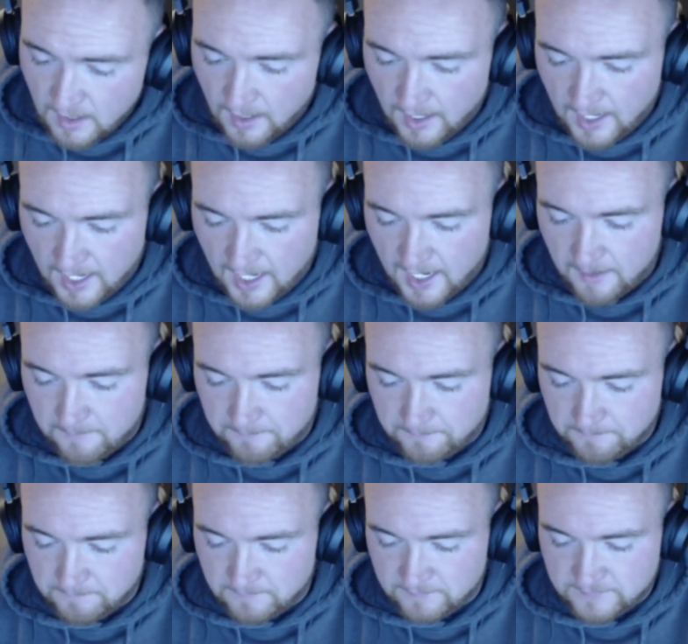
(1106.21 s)

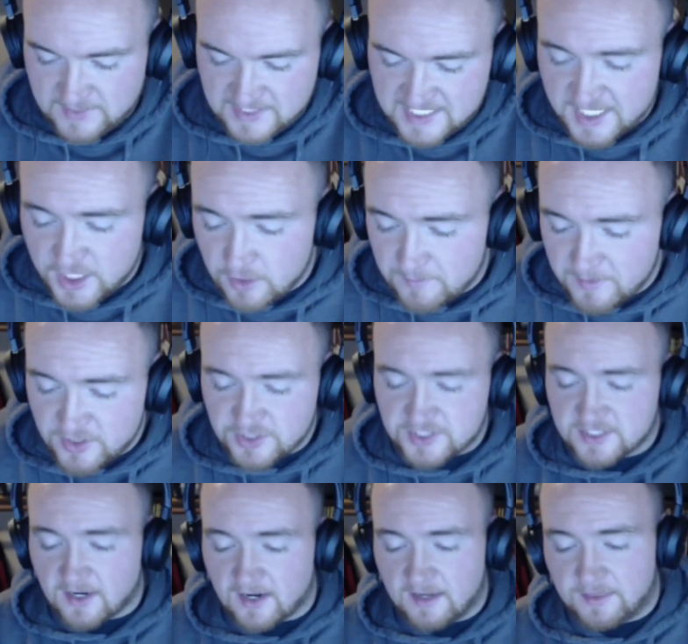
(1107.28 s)
The TQ Midgets
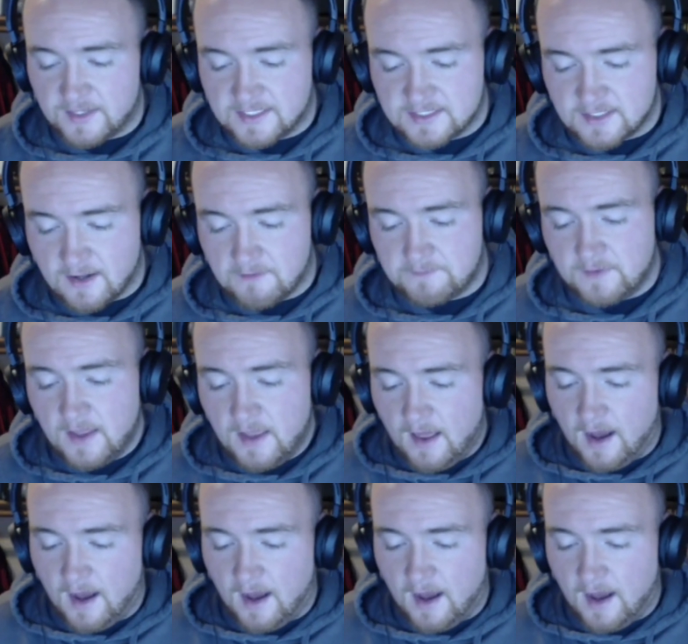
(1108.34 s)
started things off.